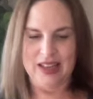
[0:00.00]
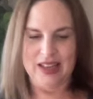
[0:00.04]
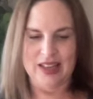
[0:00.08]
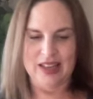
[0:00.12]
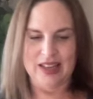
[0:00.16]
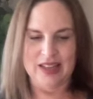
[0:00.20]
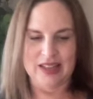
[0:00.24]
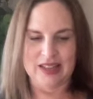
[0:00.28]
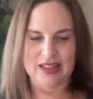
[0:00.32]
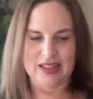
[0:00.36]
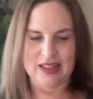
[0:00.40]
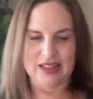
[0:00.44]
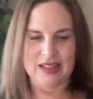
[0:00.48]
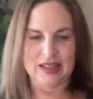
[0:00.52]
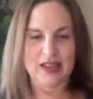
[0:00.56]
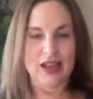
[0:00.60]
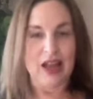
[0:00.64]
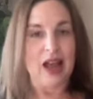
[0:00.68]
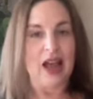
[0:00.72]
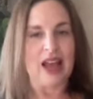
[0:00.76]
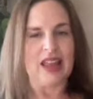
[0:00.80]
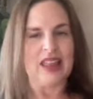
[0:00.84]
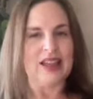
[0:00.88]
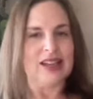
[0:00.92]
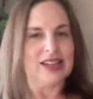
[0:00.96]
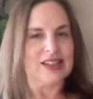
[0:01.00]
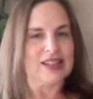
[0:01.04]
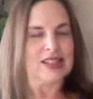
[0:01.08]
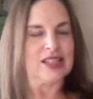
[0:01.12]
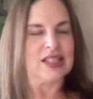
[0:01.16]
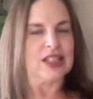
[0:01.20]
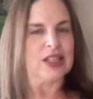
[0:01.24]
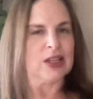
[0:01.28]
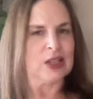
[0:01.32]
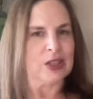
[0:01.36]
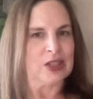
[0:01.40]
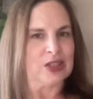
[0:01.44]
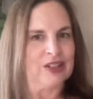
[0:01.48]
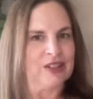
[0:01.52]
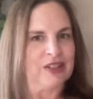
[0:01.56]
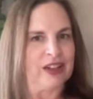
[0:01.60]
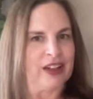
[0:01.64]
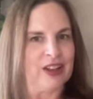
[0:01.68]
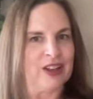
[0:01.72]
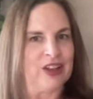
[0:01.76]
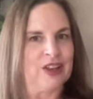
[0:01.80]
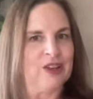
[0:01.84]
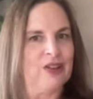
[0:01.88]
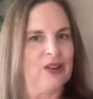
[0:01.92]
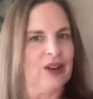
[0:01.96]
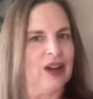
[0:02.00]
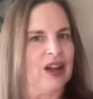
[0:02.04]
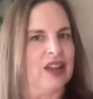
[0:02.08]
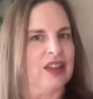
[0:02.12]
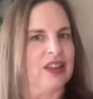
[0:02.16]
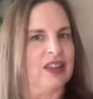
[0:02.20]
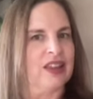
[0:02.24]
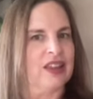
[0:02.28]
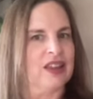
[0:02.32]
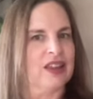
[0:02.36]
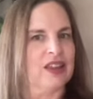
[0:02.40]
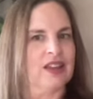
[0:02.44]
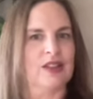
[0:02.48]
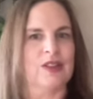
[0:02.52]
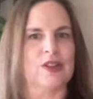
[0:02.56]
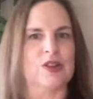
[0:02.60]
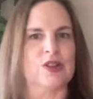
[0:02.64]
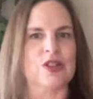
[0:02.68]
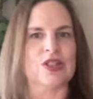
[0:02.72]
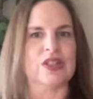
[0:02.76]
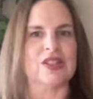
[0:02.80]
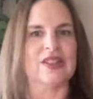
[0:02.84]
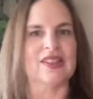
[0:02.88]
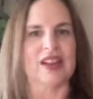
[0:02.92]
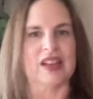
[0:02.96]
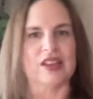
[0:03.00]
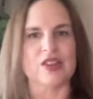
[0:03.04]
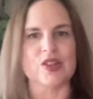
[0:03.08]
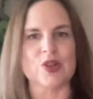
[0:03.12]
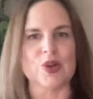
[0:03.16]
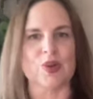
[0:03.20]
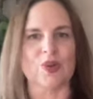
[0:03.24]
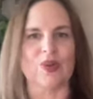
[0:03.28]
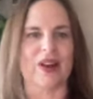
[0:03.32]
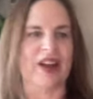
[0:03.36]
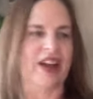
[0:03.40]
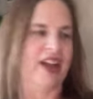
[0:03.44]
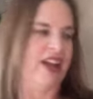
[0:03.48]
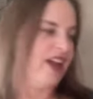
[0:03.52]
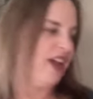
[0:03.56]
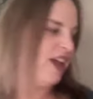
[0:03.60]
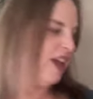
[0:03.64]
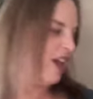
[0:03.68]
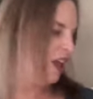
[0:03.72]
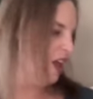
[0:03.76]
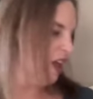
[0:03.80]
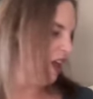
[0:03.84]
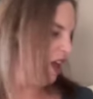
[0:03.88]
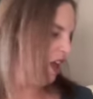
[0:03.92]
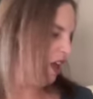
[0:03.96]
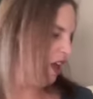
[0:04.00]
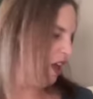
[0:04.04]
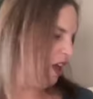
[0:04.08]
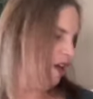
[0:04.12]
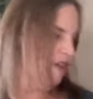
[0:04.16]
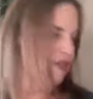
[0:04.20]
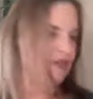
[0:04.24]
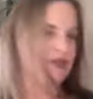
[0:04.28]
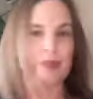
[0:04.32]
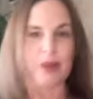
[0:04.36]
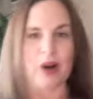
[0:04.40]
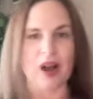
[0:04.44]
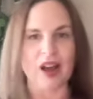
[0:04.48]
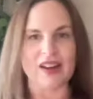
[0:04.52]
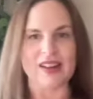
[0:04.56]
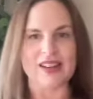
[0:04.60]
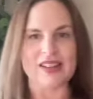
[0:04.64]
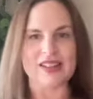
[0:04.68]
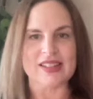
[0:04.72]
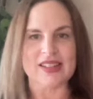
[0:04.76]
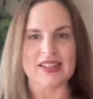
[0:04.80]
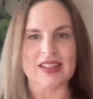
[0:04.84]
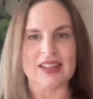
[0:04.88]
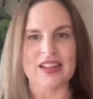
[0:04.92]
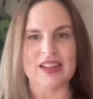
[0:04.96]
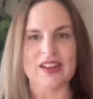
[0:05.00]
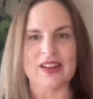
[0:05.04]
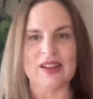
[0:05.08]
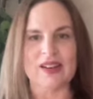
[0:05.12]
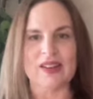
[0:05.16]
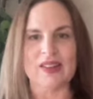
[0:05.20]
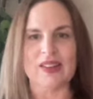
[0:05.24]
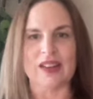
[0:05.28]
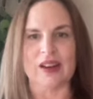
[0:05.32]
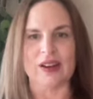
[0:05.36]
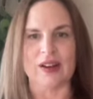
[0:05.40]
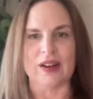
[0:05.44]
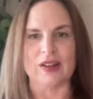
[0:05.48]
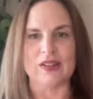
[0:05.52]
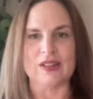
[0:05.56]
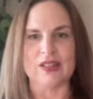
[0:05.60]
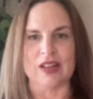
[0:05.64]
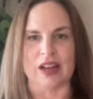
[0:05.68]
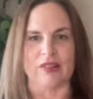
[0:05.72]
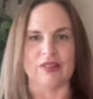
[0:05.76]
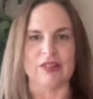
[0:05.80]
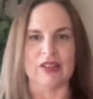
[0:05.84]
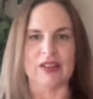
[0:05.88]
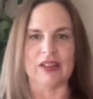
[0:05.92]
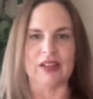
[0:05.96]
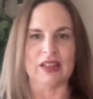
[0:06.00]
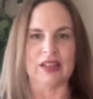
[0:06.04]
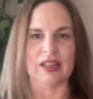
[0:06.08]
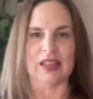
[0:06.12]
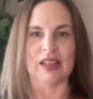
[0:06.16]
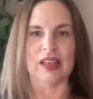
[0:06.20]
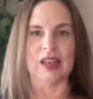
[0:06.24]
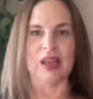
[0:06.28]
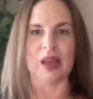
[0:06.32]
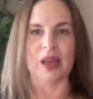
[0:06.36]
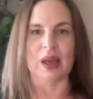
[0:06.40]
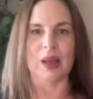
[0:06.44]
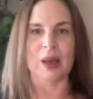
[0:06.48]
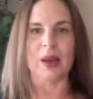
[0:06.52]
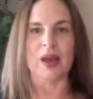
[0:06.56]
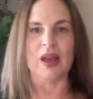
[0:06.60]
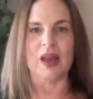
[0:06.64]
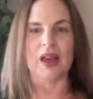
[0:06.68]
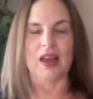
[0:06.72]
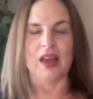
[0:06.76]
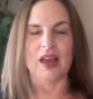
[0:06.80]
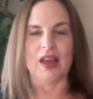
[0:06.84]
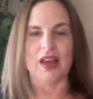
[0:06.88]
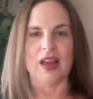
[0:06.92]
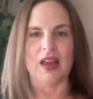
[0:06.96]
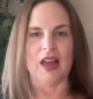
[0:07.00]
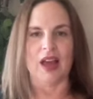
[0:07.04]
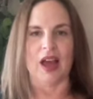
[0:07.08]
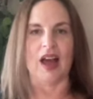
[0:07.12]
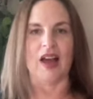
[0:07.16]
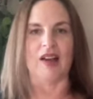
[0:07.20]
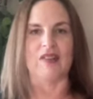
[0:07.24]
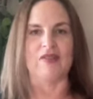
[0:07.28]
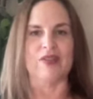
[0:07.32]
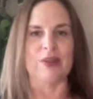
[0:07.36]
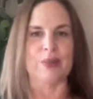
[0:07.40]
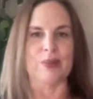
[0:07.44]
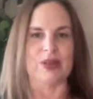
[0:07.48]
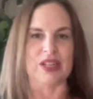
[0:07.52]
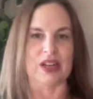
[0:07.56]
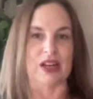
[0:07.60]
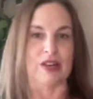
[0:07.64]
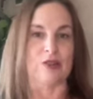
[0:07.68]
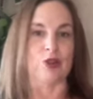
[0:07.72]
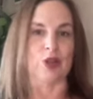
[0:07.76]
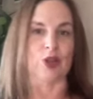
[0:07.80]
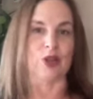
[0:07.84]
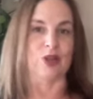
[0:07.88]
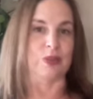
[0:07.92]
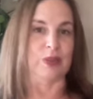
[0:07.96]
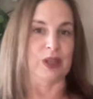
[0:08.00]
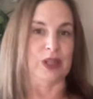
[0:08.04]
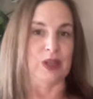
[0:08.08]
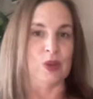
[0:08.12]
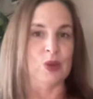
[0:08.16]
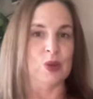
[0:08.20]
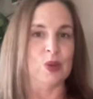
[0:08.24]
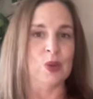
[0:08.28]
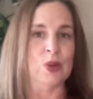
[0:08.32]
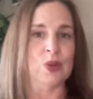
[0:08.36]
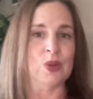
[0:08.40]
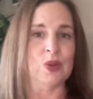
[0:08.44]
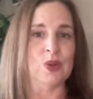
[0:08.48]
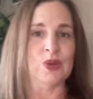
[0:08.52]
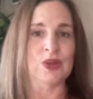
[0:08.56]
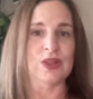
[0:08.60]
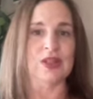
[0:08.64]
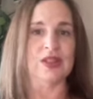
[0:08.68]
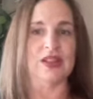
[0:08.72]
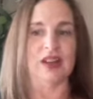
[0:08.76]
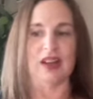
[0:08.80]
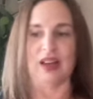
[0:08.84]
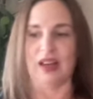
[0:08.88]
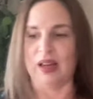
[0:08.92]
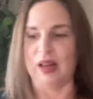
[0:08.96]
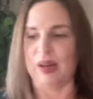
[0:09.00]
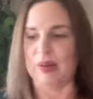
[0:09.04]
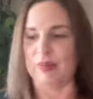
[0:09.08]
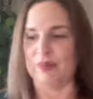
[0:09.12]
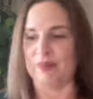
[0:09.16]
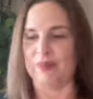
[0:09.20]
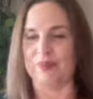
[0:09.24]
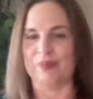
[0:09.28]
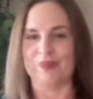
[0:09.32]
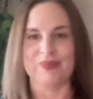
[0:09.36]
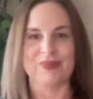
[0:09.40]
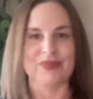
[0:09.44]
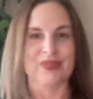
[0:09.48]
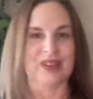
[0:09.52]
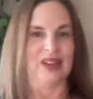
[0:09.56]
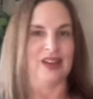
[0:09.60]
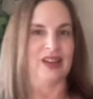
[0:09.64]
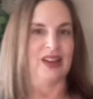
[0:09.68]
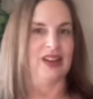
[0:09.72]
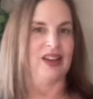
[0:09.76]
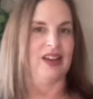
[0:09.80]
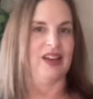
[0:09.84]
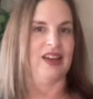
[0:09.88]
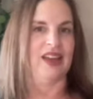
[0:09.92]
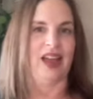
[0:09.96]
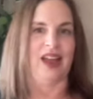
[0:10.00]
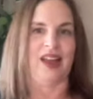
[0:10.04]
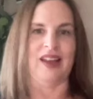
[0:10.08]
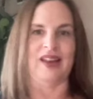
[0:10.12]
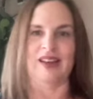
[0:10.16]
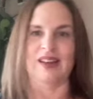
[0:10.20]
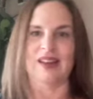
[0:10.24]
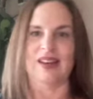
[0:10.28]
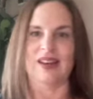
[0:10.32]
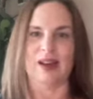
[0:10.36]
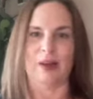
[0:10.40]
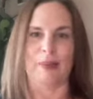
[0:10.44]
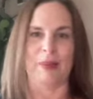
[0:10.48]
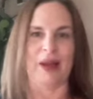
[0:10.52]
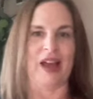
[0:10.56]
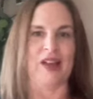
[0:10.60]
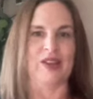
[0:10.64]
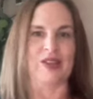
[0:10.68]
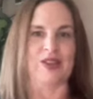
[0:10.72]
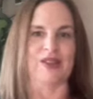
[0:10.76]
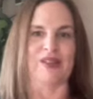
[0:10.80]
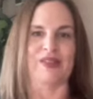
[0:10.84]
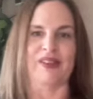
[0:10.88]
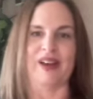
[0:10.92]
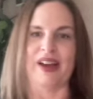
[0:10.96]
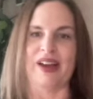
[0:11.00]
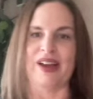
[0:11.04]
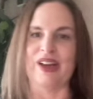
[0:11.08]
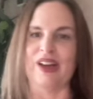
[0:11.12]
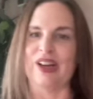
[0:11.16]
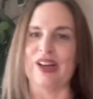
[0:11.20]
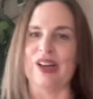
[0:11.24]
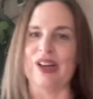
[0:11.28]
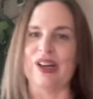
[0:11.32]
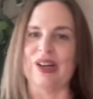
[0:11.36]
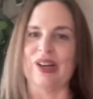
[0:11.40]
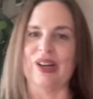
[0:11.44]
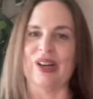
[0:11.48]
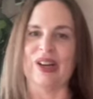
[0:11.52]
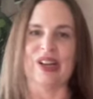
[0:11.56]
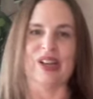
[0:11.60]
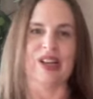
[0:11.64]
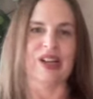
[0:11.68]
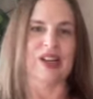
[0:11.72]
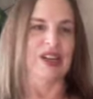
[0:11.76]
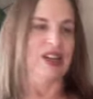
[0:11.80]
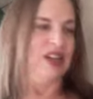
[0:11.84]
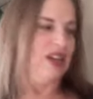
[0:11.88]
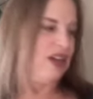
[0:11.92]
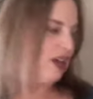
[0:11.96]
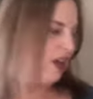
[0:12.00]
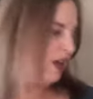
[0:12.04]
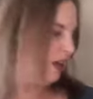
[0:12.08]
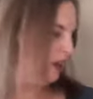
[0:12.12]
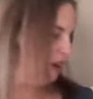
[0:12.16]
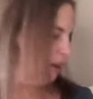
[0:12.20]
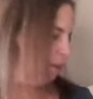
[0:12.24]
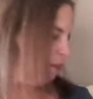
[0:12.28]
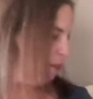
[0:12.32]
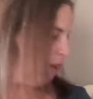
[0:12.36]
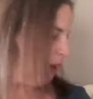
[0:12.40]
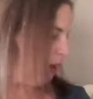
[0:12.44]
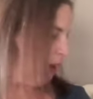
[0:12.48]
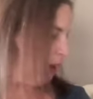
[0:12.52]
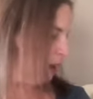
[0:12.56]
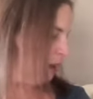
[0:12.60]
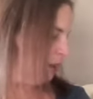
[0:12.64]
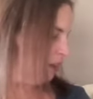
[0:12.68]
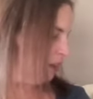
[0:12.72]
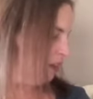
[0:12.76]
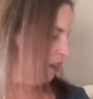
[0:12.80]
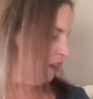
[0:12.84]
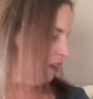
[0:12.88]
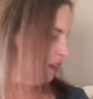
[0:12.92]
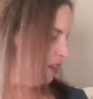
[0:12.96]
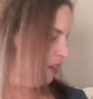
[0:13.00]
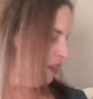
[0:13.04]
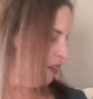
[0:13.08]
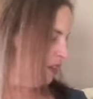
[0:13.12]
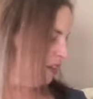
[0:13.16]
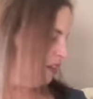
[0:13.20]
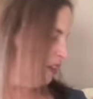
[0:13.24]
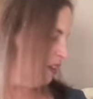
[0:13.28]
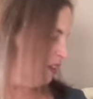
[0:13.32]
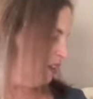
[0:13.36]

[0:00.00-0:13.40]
it's I think it's still a good value. I think that there's a nice array of products in there that are definitely have the potential to be used. Um, again, a pacifier, a bottle,